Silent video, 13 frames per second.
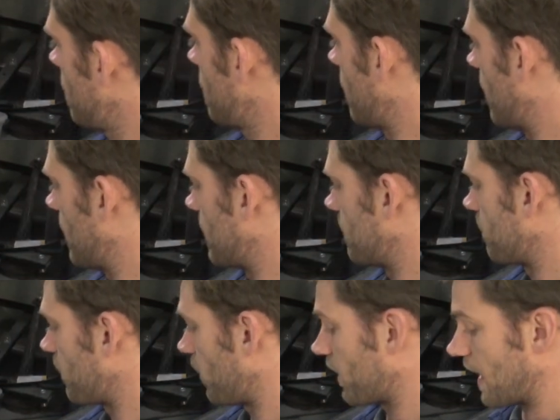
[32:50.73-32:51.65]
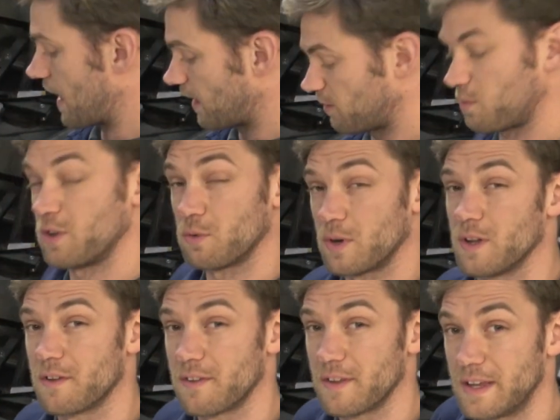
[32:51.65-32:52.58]
But again, it's one
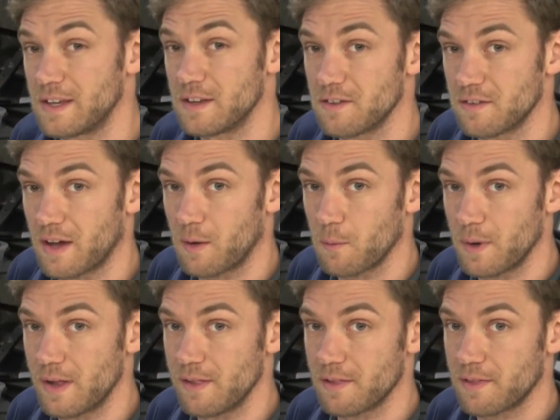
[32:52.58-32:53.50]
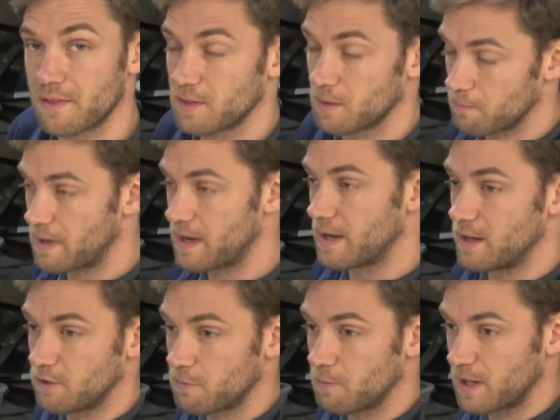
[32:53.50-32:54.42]
of the things that with the
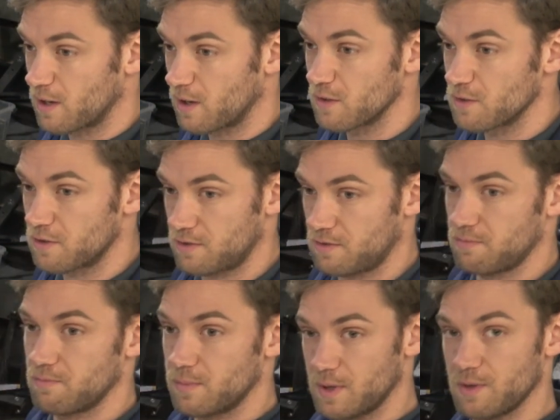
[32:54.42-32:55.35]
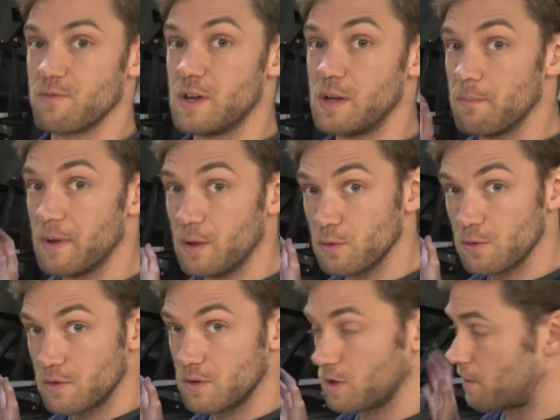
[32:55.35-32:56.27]
Minis, because they've rebuilt,
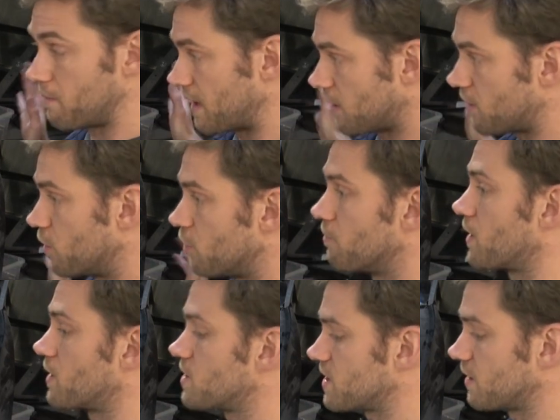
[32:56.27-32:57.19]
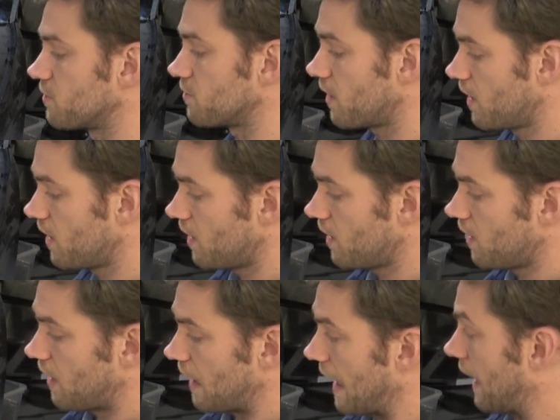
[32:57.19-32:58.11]
you know, to make new body shells
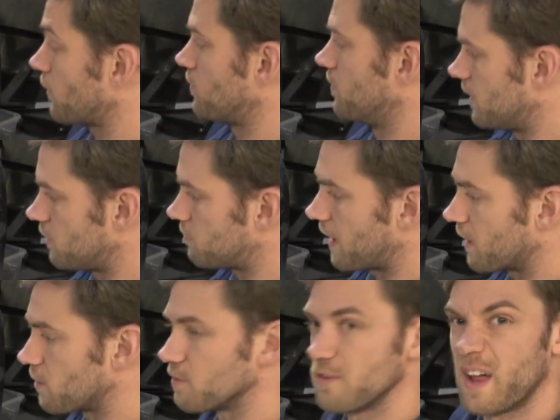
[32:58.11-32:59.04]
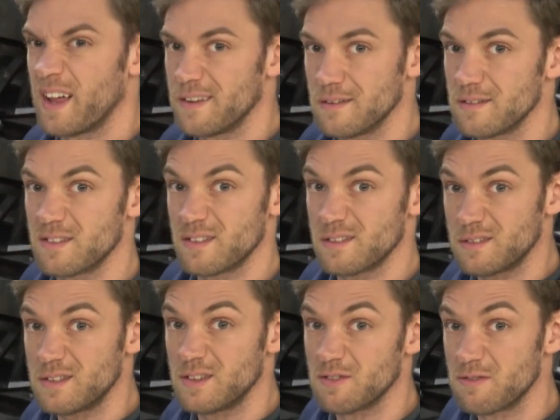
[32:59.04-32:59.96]
out of these panels, then,
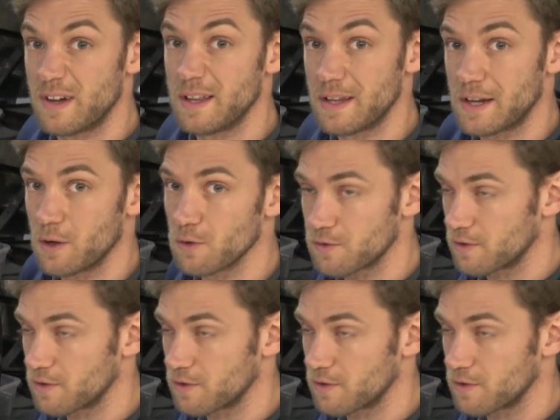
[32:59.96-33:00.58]
you know, really they ought to